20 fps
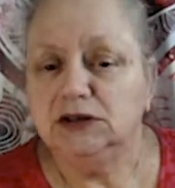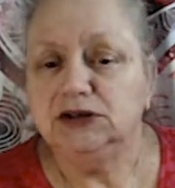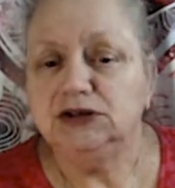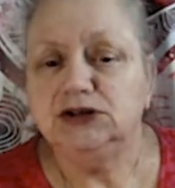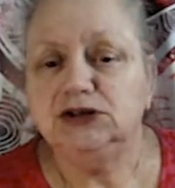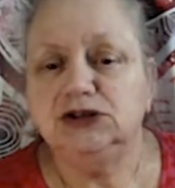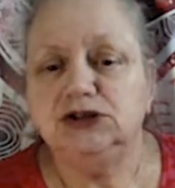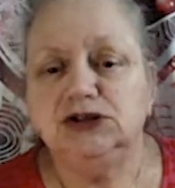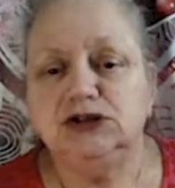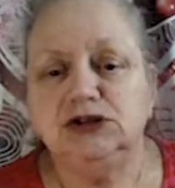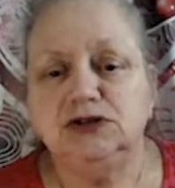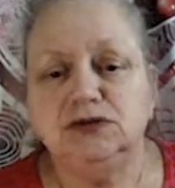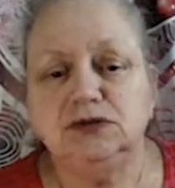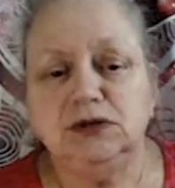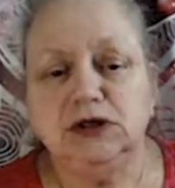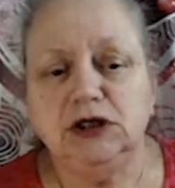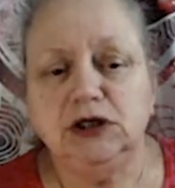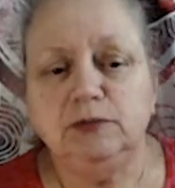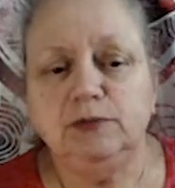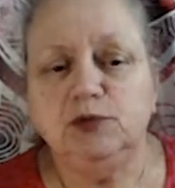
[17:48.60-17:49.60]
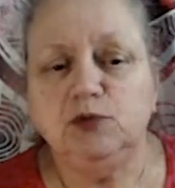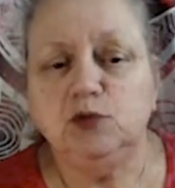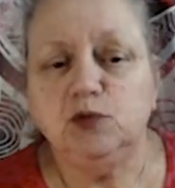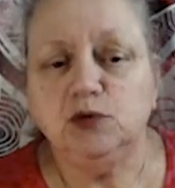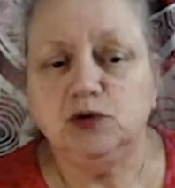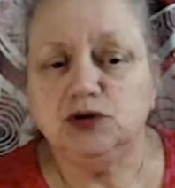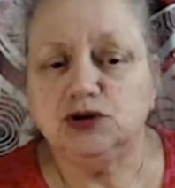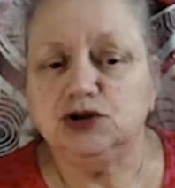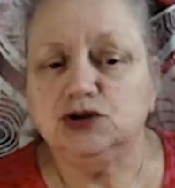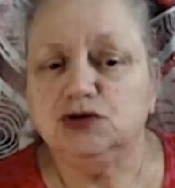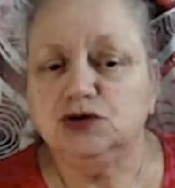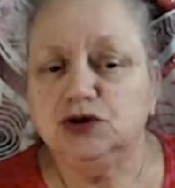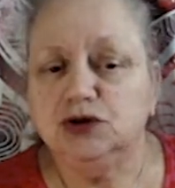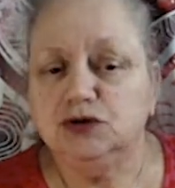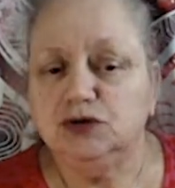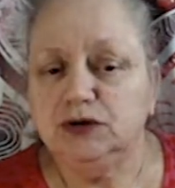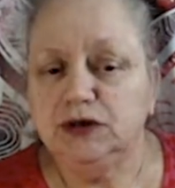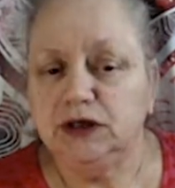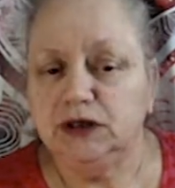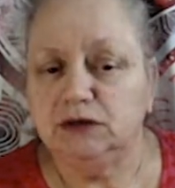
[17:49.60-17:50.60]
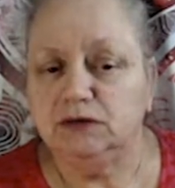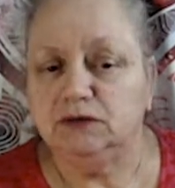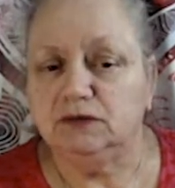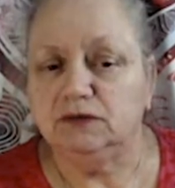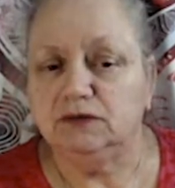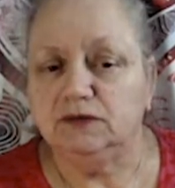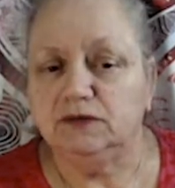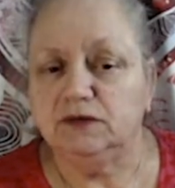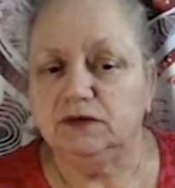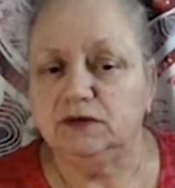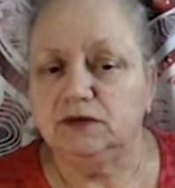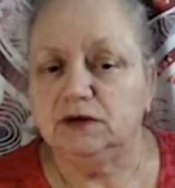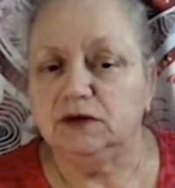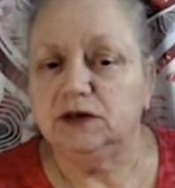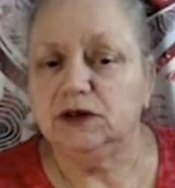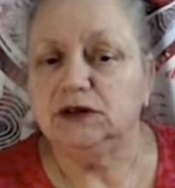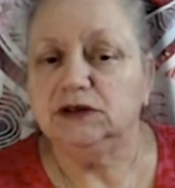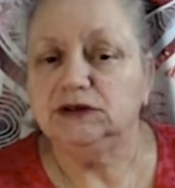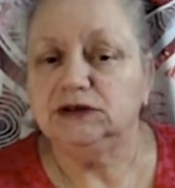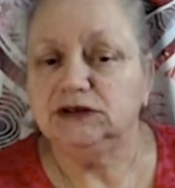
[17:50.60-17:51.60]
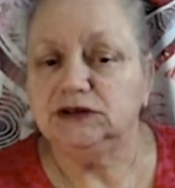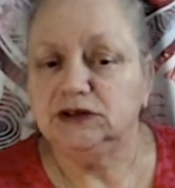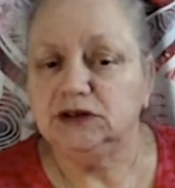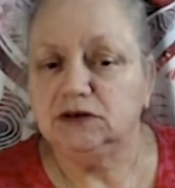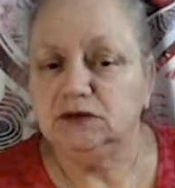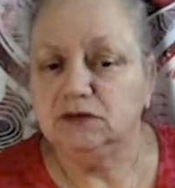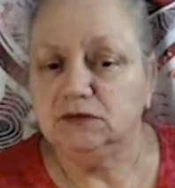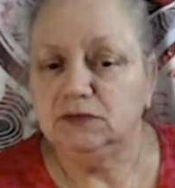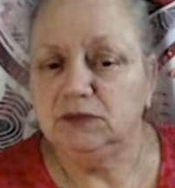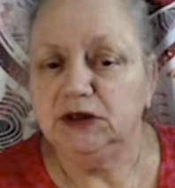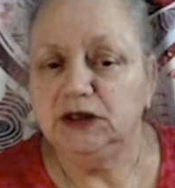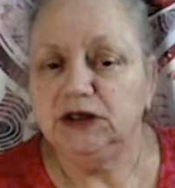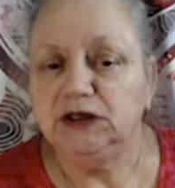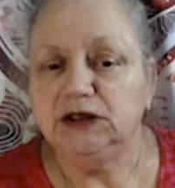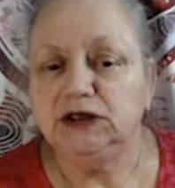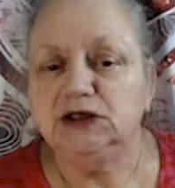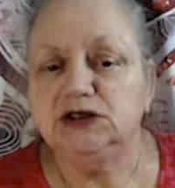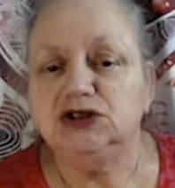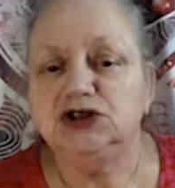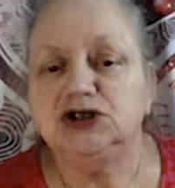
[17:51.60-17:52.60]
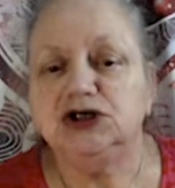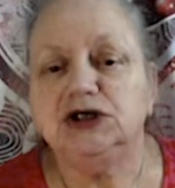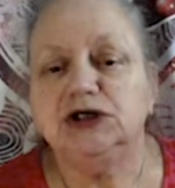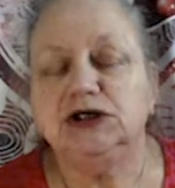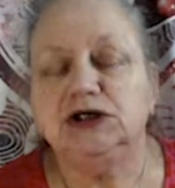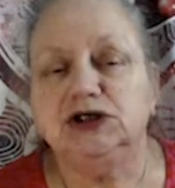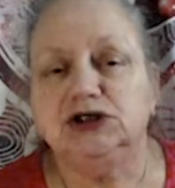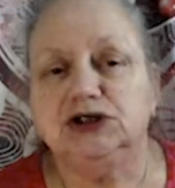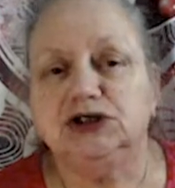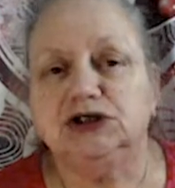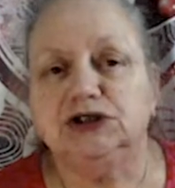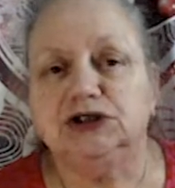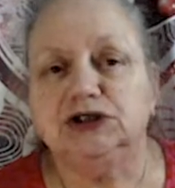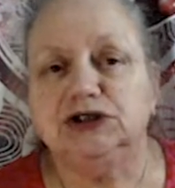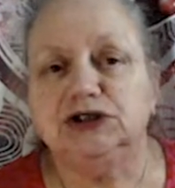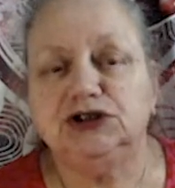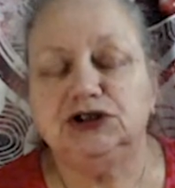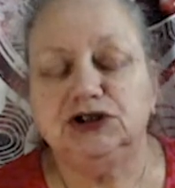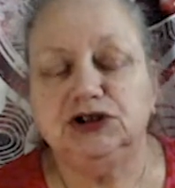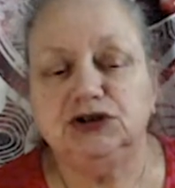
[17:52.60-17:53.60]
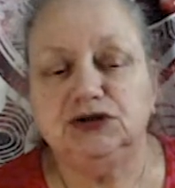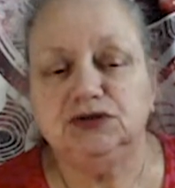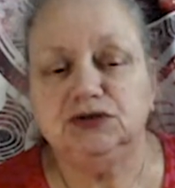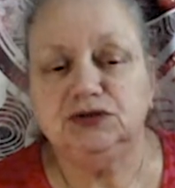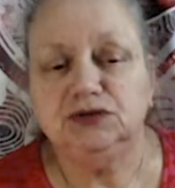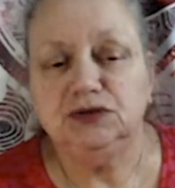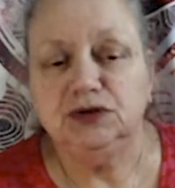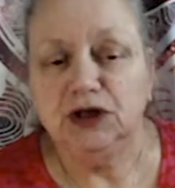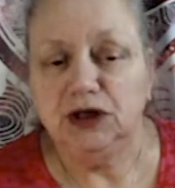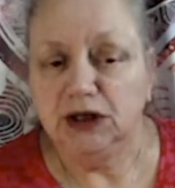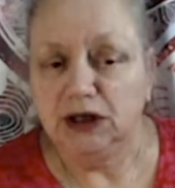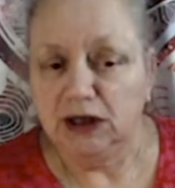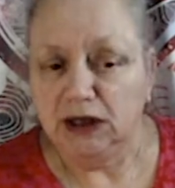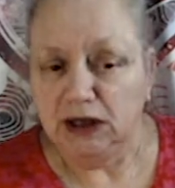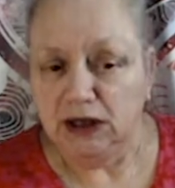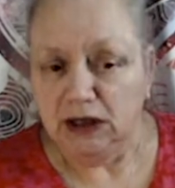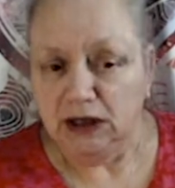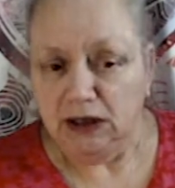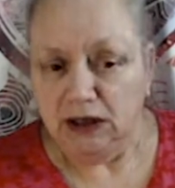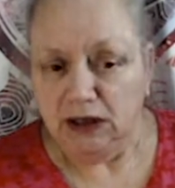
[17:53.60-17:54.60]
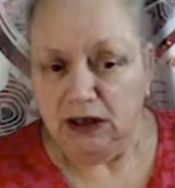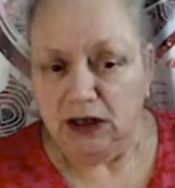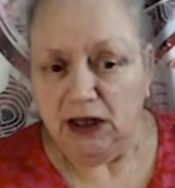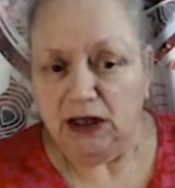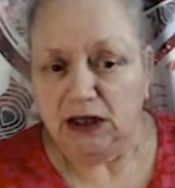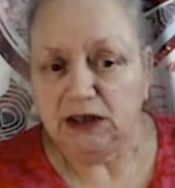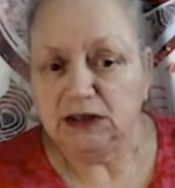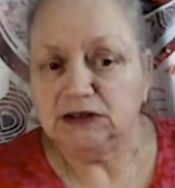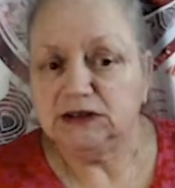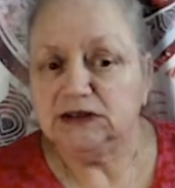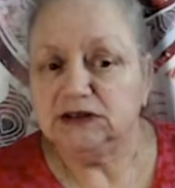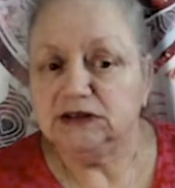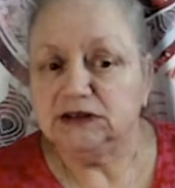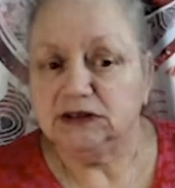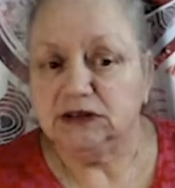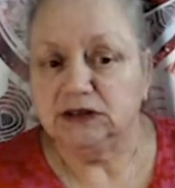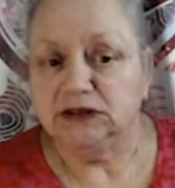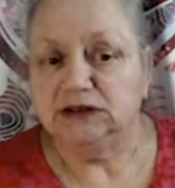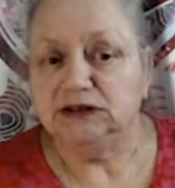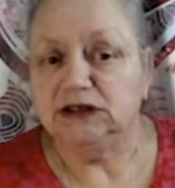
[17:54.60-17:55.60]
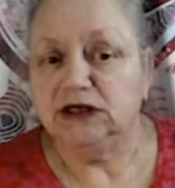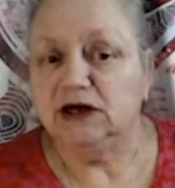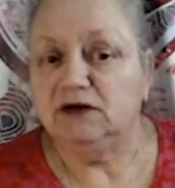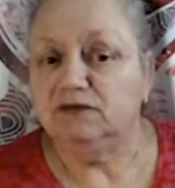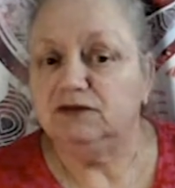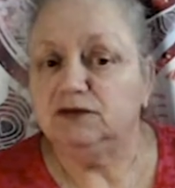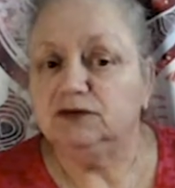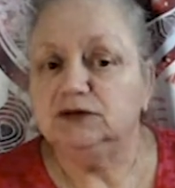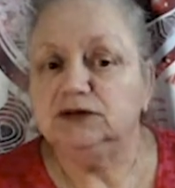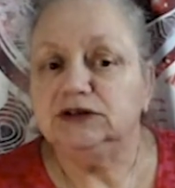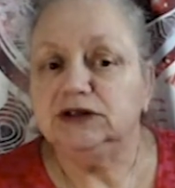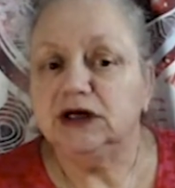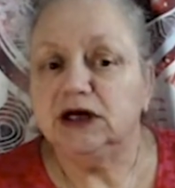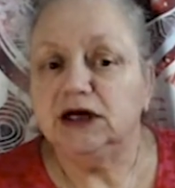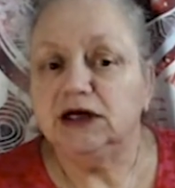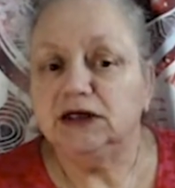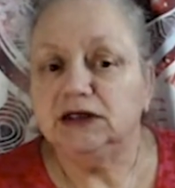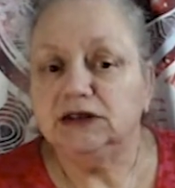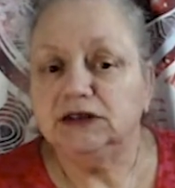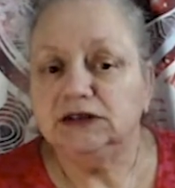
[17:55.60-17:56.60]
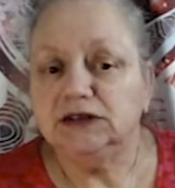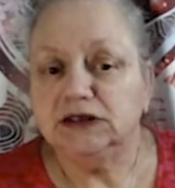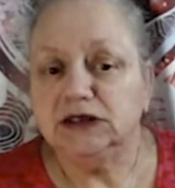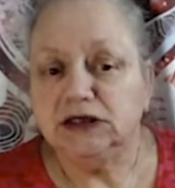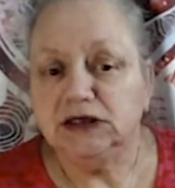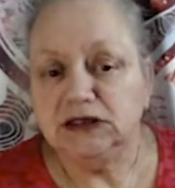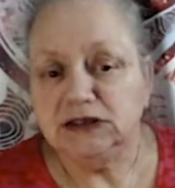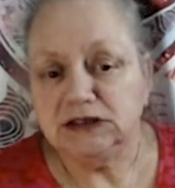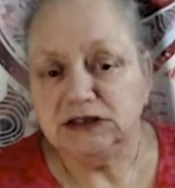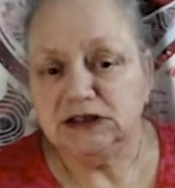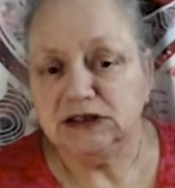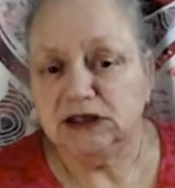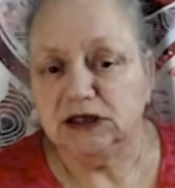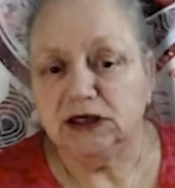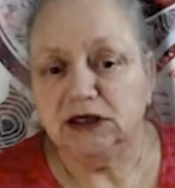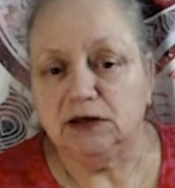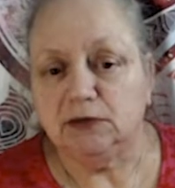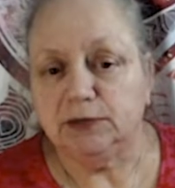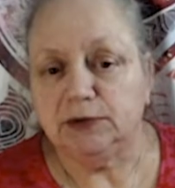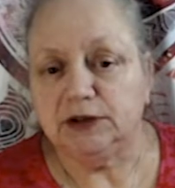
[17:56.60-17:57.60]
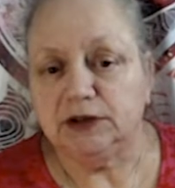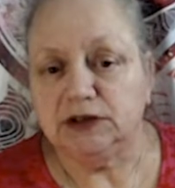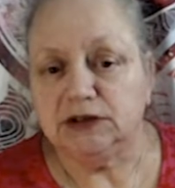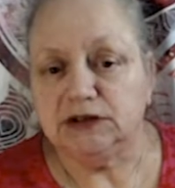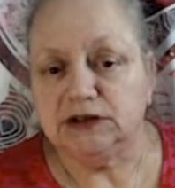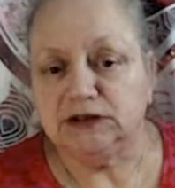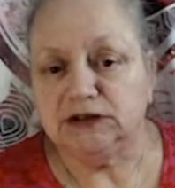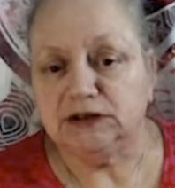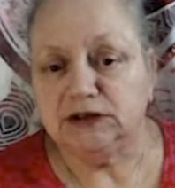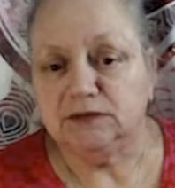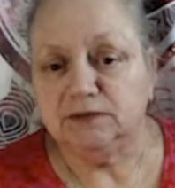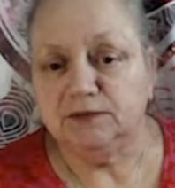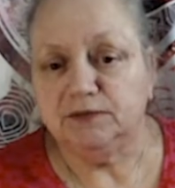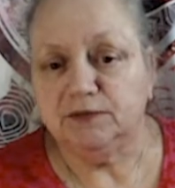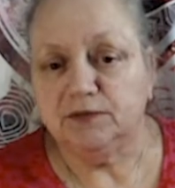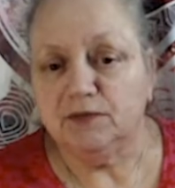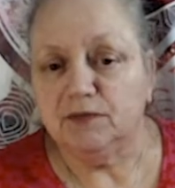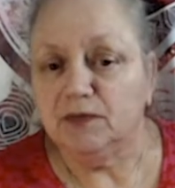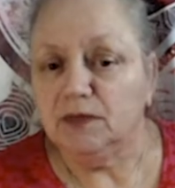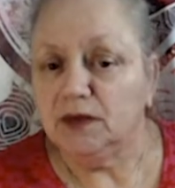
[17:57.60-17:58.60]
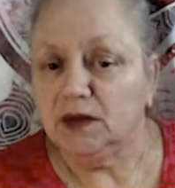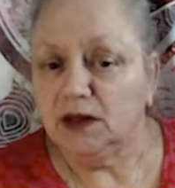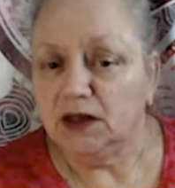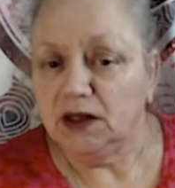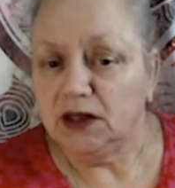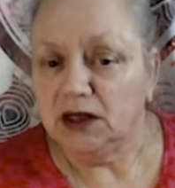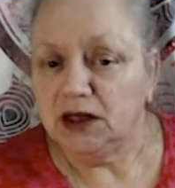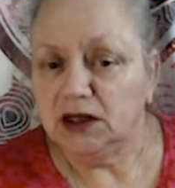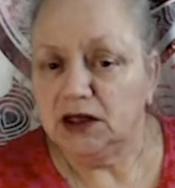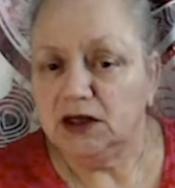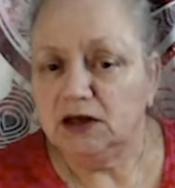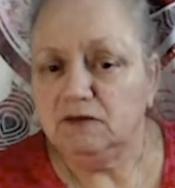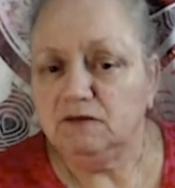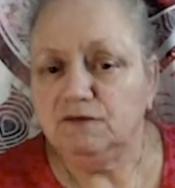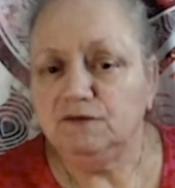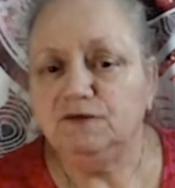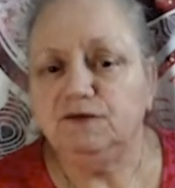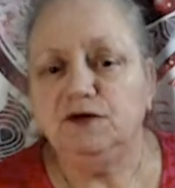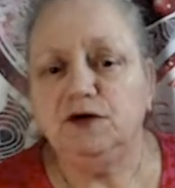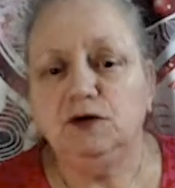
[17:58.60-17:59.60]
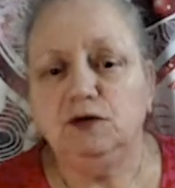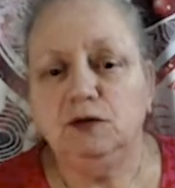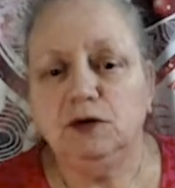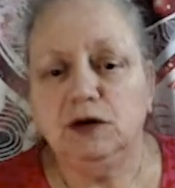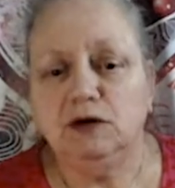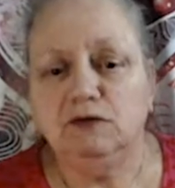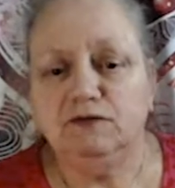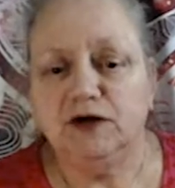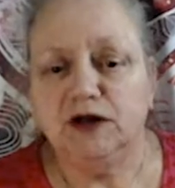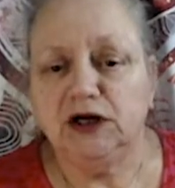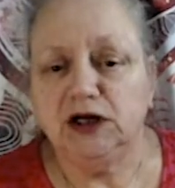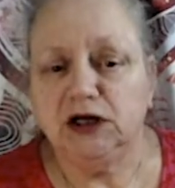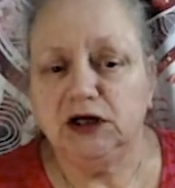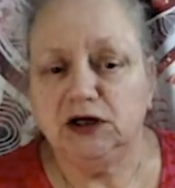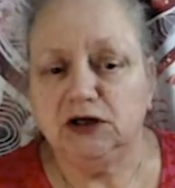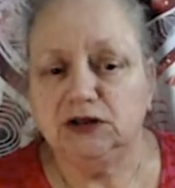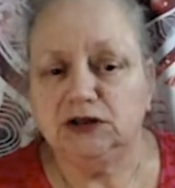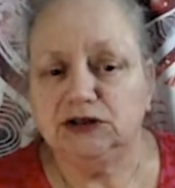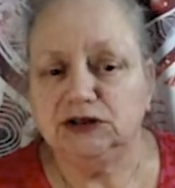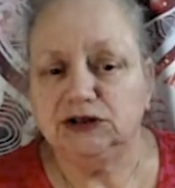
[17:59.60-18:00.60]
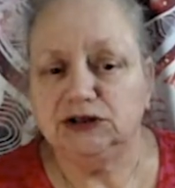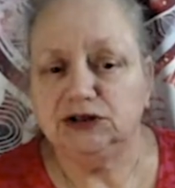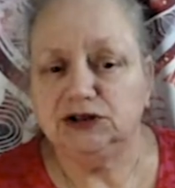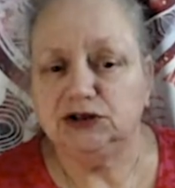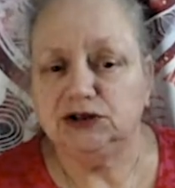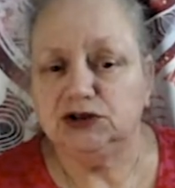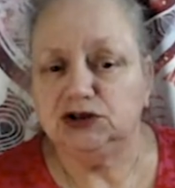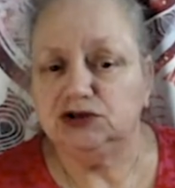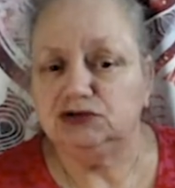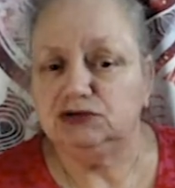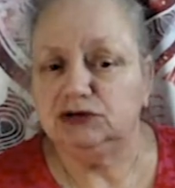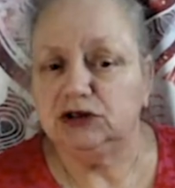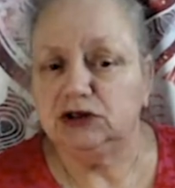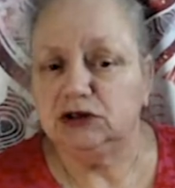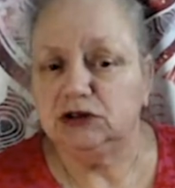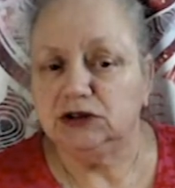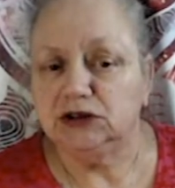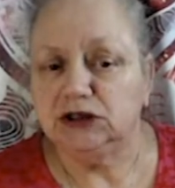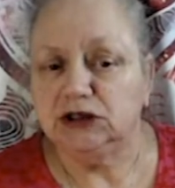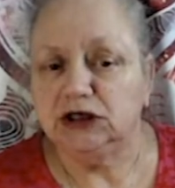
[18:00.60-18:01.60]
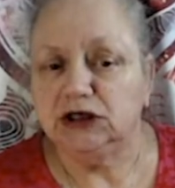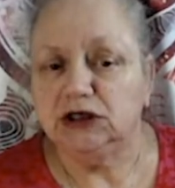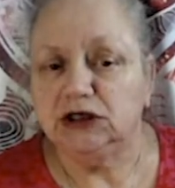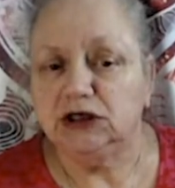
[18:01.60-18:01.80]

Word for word: Do you keep a watch on your house and start making changes to your exercise levels and eating habits? If you have any concerns regarding any